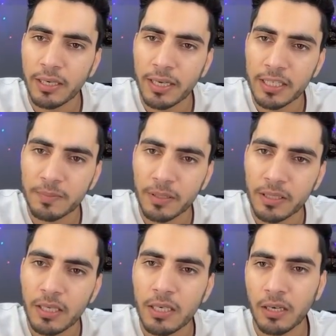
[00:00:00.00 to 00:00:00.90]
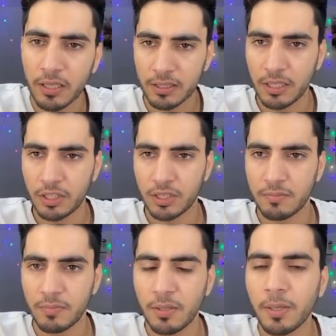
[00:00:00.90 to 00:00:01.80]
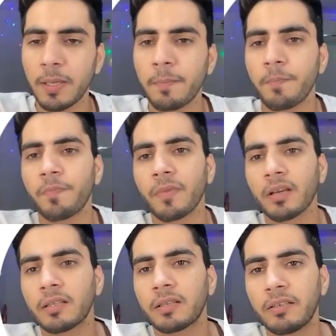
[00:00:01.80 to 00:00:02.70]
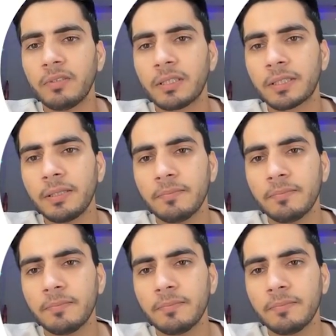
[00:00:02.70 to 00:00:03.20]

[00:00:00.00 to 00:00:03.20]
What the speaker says: as per the translation. Okay, then we'll see